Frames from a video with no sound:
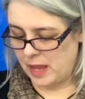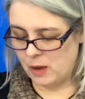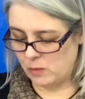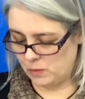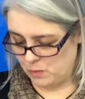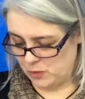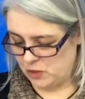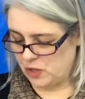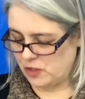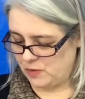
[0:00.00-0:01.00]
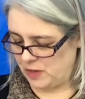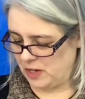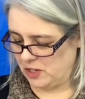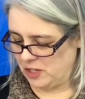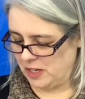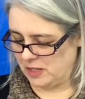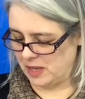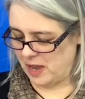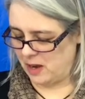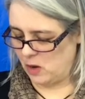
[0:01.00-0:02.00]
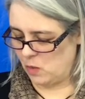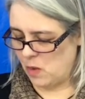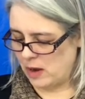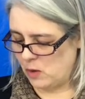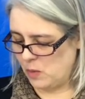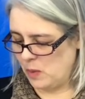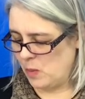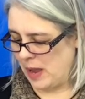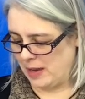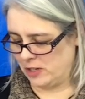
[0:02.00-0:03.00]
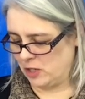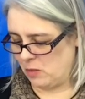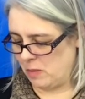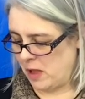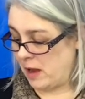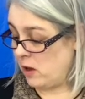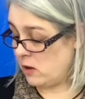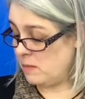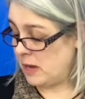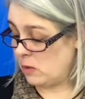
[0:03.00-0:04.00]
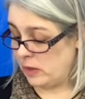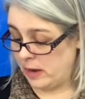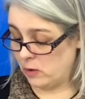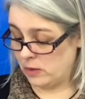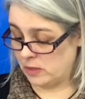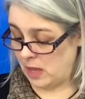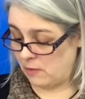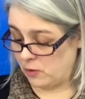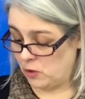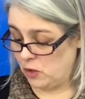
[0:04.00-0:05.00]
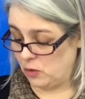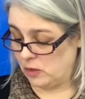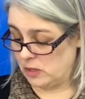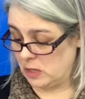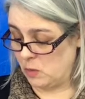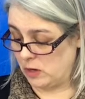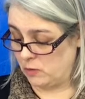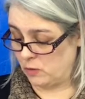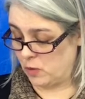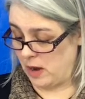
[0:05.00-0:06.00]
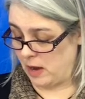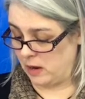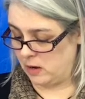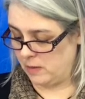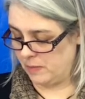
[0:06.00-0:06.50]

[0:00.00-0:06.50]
It's just finished, he said. Why don't we wait, she replied. I'll come down later this afternoon and see what you've created.